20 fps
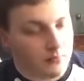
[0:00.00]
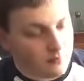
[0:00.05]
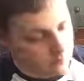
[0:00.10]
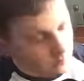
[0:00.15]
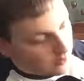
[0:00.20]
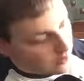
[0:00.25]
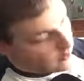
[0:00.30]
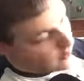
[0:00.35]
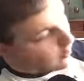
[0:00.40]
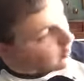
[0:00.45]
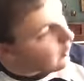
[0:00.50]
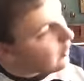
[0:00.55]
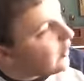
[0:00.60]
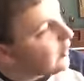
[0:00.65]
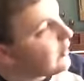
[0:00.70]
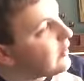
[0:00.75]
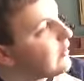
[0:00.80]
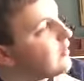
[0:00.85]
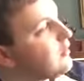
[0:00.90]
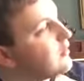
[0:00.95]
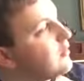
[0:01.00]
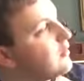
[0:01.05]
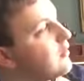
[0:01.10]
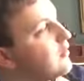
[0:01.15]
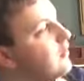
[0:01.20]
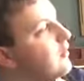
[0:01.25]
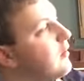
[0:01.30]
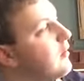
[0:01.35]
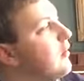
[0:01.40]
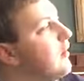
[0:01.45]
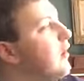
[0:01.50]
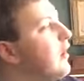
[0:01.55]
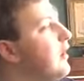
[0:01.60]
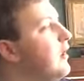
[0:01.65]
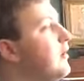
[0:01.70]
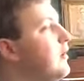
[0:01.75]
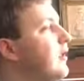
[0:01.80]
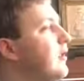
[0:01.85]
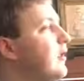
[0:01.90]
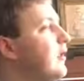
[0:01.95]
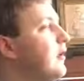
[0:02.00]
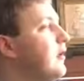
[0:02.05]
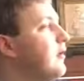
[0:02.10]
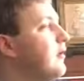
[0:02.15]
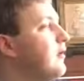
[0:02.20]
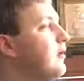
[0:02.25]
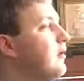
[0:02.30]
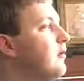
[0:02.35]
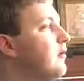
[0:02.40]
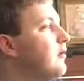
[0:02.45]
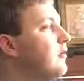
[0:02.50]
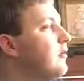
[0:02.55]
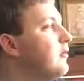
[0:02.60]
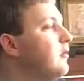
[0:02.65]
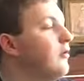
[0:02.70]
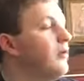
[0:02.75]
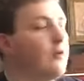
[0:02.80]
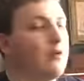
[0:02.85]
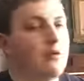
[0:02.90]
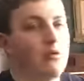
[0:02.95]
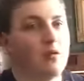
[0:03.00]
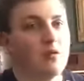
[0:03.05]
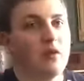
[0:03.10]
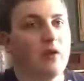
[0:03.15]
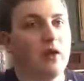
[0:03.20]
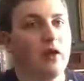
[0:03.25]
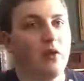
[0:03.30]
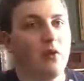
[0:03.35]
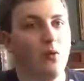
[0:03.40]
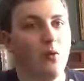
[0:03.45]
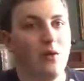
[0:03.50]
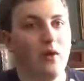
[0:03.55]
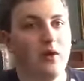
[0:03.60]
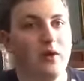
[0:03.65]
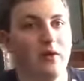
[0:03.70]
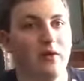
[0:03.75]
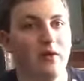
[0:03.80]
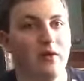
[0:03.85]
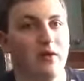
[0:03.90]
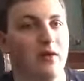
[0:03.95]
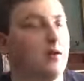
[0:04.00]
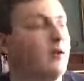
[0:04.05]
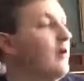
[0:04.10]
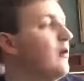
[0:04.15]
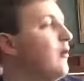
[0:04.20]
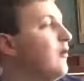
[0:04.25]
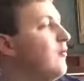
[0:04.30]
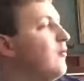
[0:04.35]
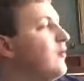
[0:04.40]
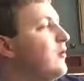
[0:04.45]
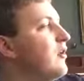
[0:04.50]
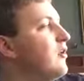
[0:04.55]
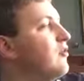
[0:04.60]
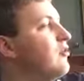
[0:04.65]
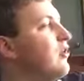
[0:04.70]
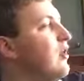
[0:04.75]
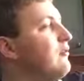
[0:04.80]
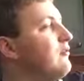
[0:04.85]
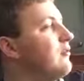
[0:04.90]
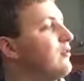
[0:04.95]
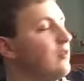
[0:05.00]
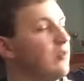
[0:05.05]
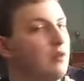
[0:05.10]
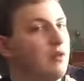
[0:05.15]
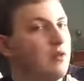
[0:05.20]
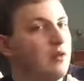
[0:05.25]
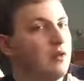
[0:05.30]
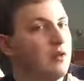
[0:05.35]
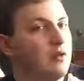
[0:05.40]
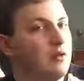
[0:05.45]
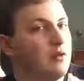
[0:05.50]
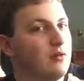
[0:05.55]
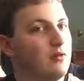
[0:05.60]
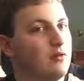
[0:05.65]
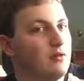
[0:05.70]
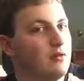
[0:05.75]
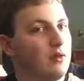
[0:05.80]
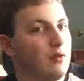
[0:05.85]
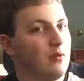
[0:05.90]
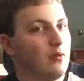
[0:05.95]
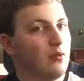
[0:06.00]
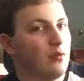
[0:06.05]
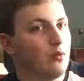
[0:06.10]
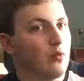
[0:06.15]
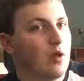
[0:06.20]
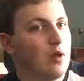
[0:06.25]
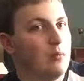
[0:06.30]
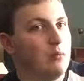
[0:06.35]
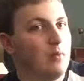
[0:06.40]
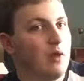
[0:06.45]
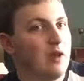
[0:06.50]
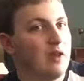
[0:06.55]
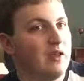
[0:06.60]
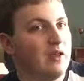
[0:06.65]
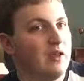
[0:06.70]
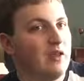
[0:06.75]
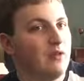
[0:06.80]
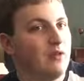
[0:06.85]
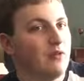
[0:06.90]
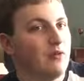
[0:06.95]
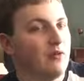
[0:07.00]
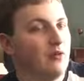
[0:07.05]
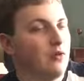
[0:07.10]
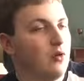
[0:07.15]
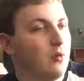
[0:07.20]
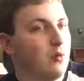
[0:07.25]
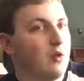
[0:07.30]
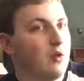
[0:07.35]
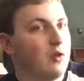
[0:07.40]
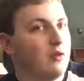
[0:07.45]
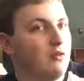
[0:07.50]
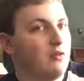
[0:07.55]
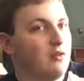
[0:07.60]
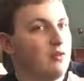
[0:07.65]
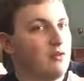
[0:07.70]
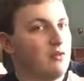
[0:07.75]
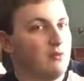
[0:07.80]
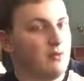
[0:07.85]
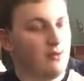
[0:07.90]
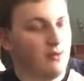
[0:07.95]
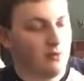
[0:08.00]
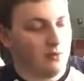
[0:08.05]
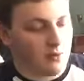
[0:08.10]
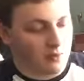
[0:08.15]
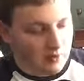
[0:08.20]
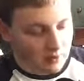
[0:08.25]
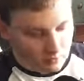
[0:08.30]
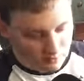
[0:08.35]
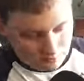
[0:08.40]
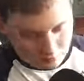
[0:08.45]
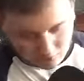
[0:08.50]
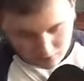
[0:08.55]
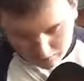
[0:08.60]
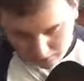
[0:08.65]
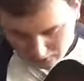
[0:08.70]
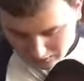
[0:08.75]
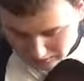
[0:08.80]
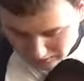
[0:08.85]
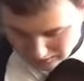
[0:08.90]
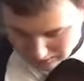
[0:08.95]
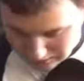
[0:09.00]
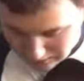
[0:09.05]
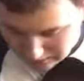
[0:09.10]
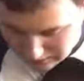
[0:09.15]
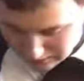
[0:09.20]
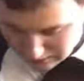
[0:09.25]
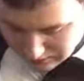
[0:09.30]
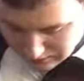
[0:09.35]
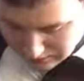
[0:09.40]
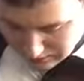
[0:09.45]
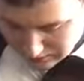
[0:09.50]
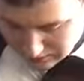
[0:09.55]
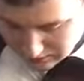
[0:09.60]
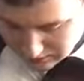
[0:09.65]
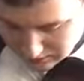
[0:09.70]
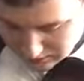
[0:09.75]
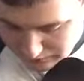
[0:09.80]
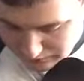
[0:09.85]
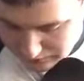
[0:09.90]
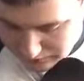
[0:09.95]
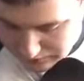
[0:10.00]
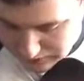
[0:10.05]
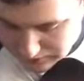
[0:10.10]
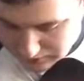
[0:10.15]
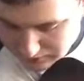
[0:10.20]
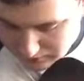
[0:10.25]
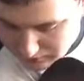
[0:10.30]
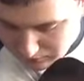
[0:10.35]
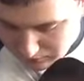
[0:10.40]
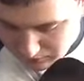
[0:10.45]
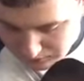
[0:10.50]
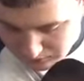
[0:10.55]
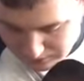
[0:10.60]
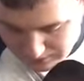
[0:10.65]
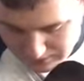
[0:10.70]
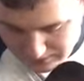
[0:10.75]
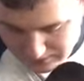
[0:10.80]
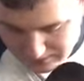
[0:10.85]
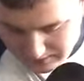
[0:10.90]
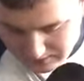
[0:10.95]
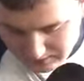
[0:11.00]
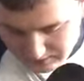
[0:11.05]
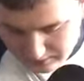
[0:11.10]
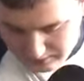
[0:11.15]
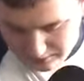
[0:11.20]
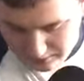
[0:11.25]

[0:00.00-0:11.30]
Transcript: logo on it. And the tuners are kind of weird because you have to tune it like right back here so nobody can see you tuning it. So the knobs are okay,